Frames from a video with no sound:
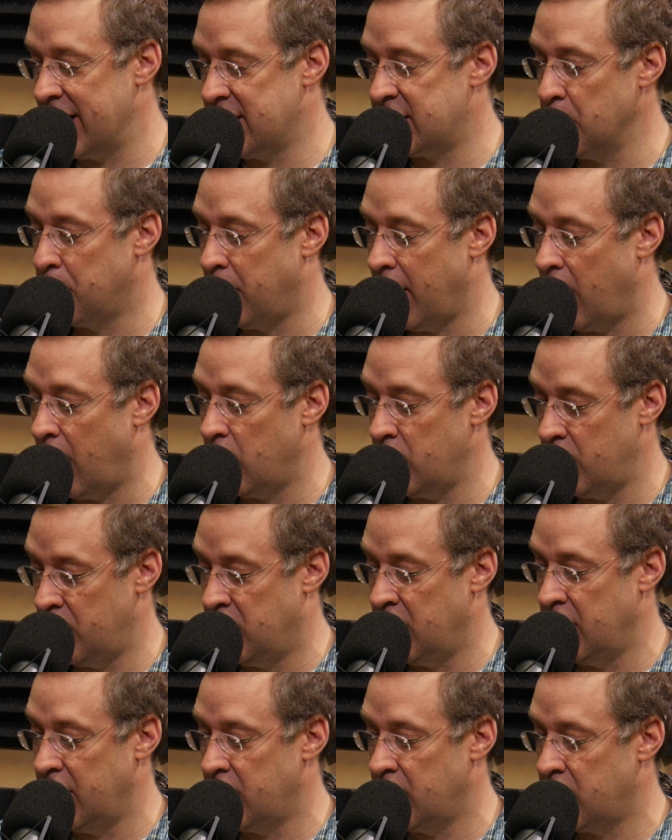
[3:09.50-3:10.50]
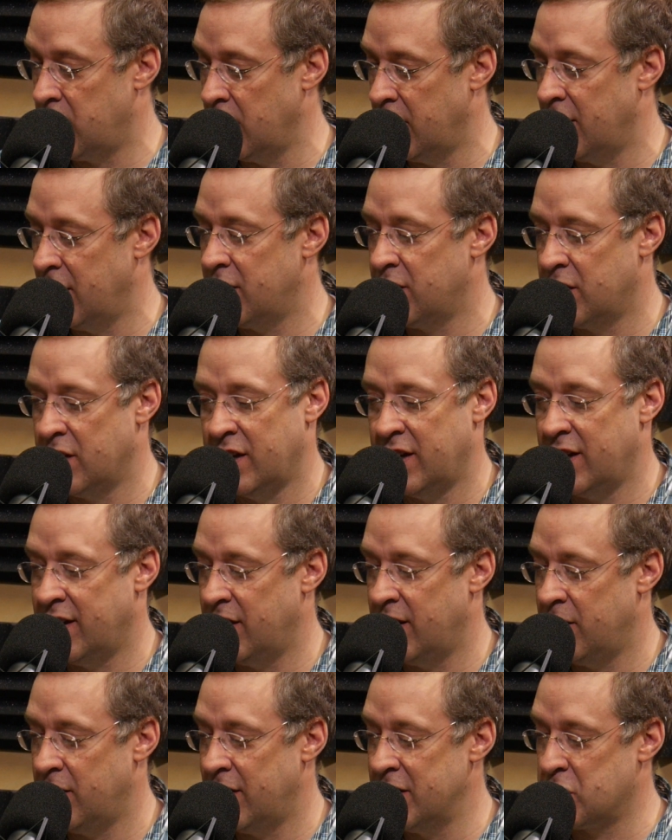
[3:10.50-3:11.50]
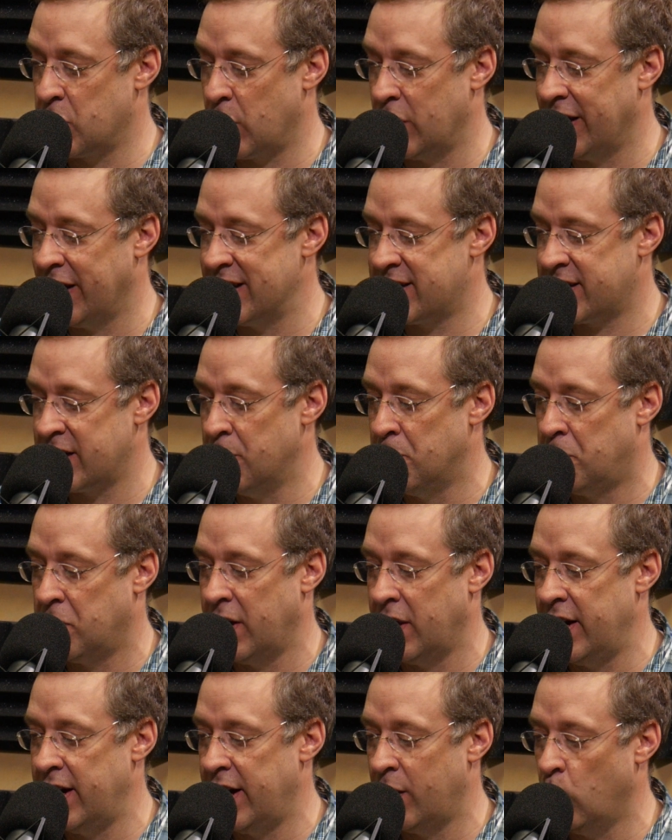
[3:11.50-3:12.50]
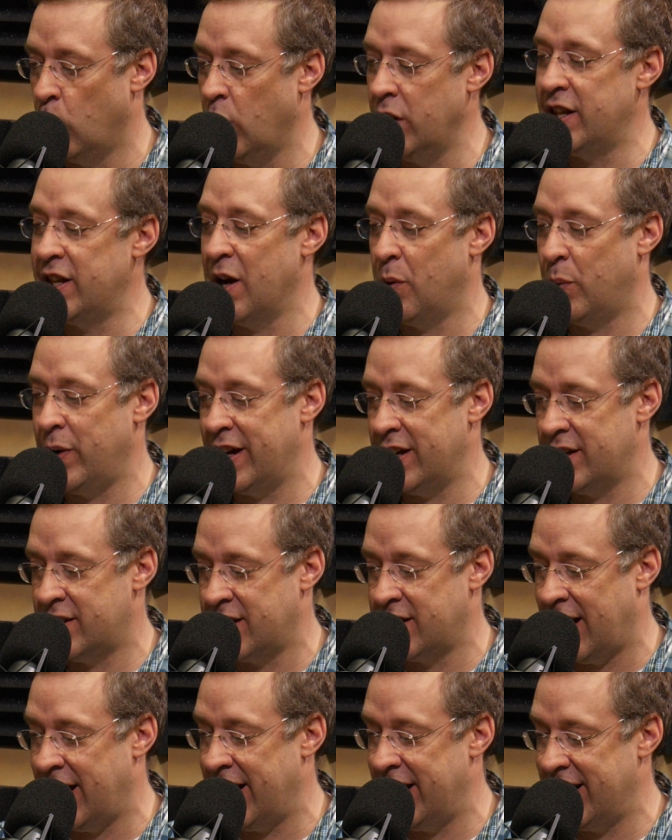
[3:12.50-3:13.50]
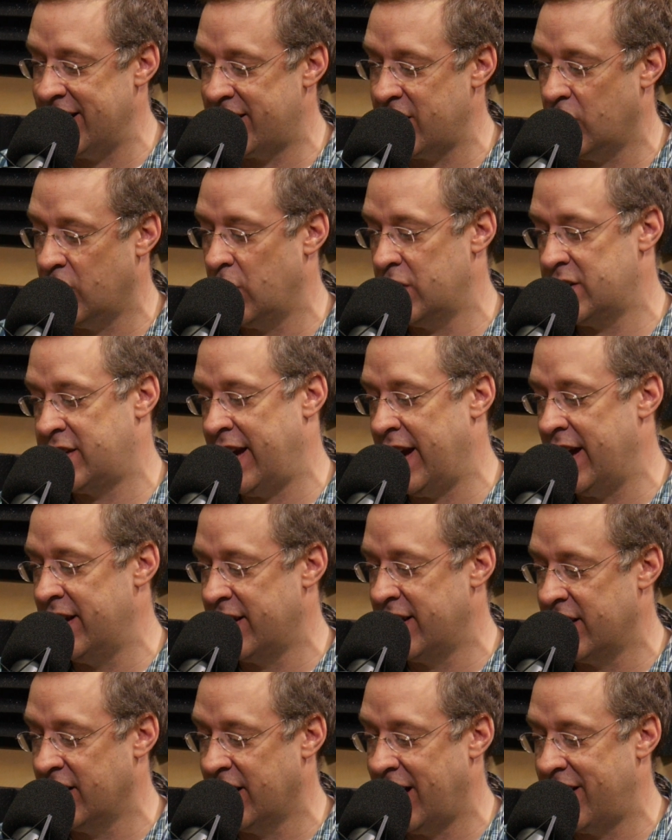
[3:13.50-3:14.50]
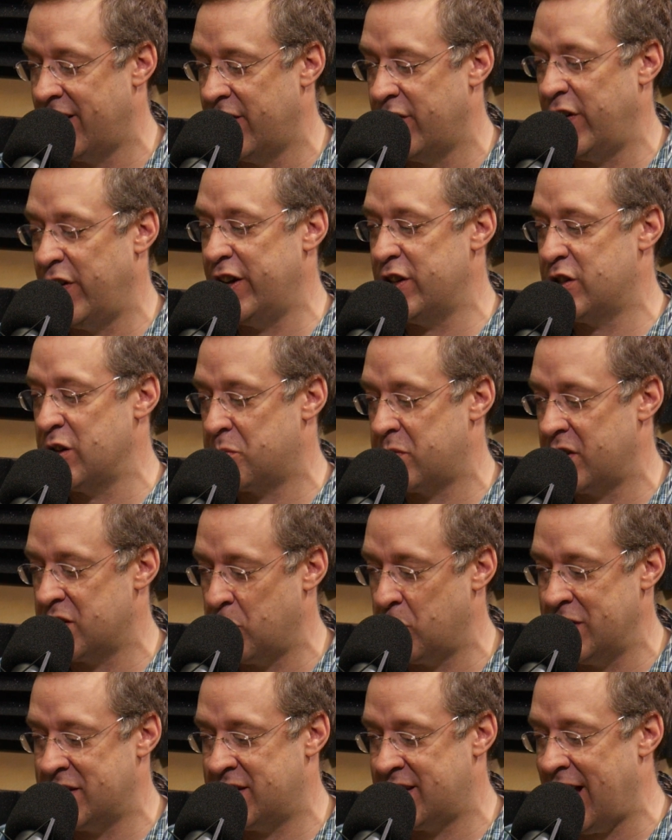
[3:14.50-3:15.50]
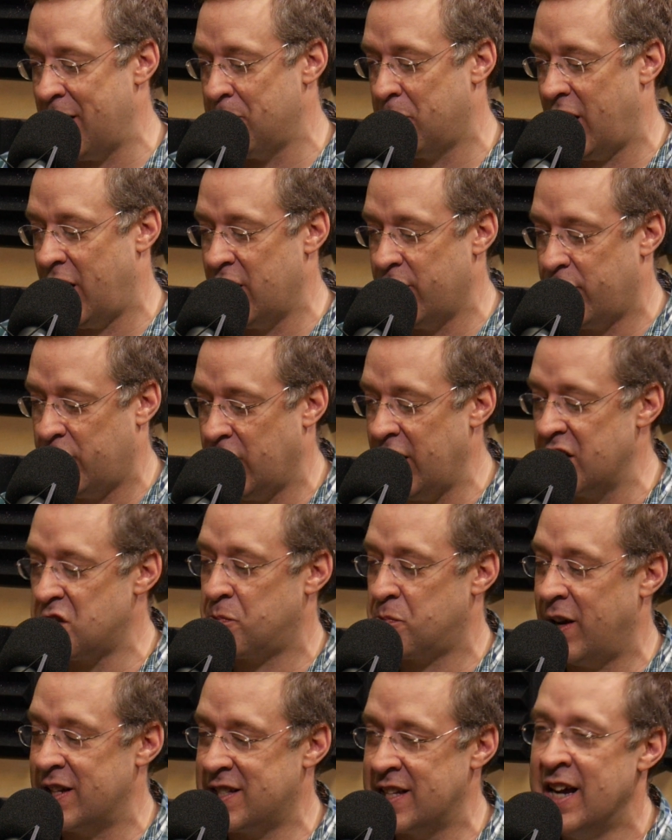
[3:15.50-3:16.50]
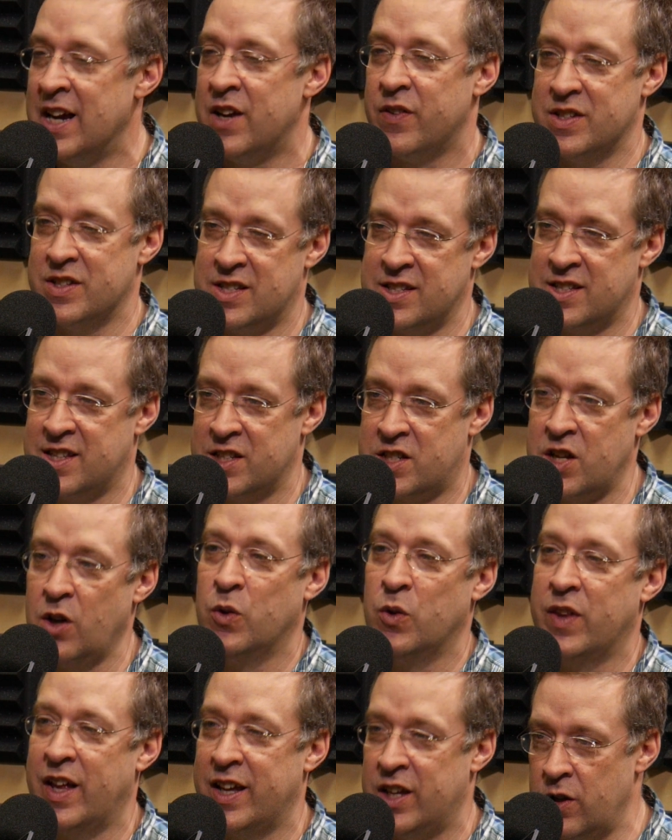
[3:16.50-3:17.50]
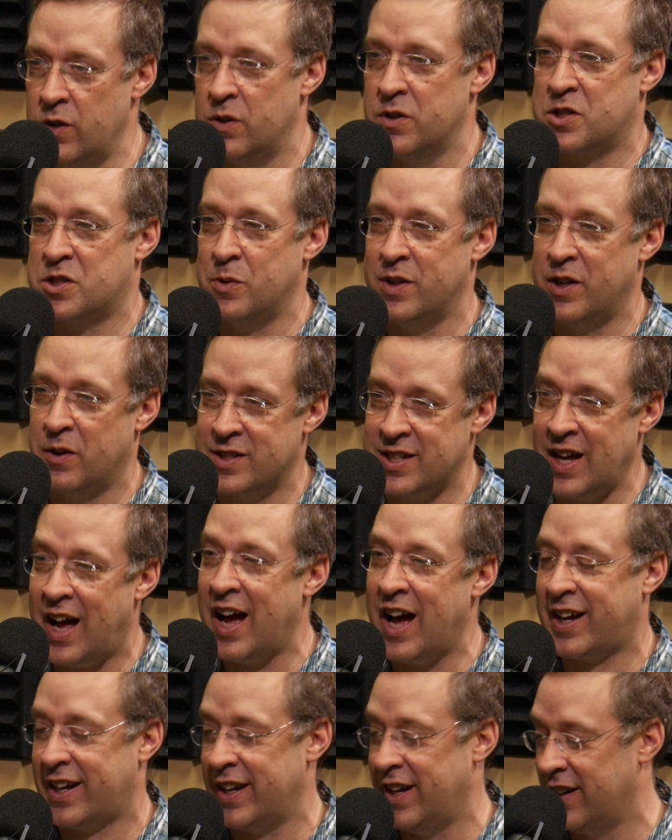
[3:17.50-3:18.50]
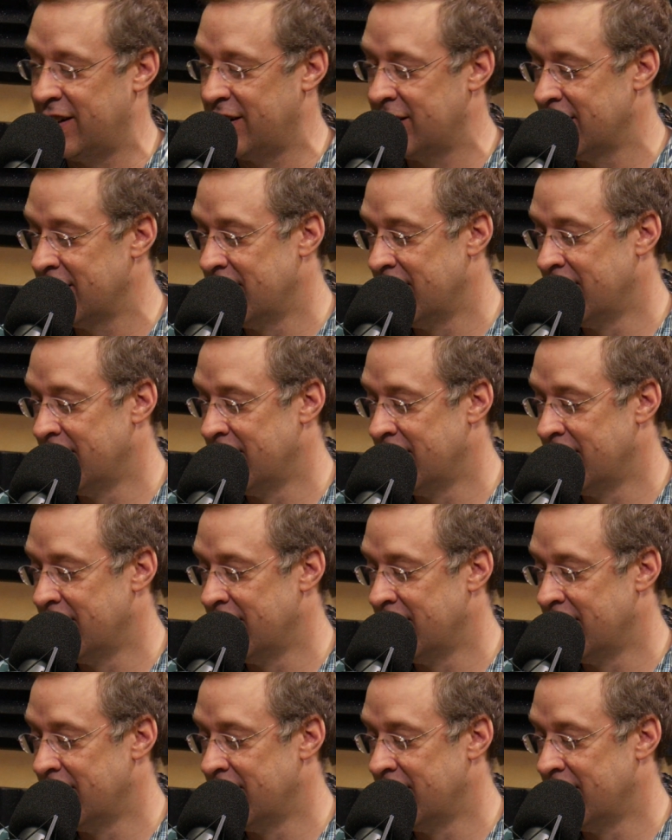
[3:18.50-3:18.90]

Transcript: it's about the, the, the Israelites complaining, would that we had died at the Lord's hand in the land of Egypt as we sat by our flesh pots. This is the tone they used when they were talking.